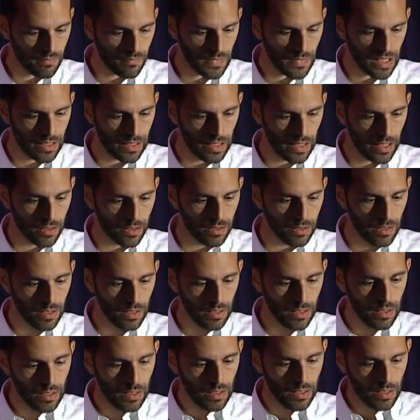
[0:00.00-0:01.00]
Now,
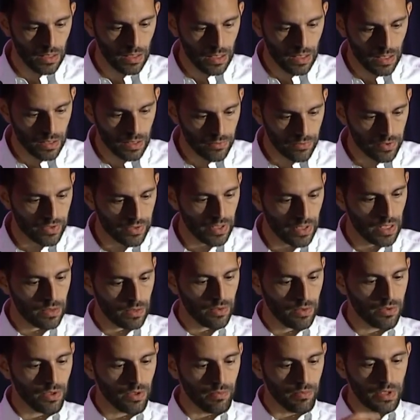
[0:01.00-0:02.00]
if we think
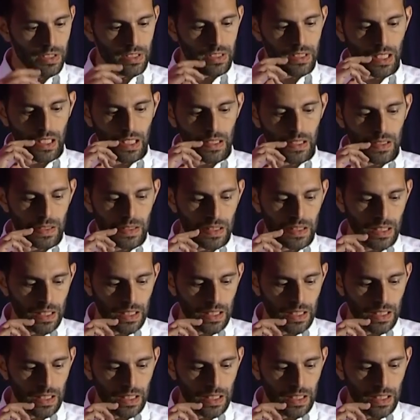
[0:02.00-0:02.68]
about omnichannel,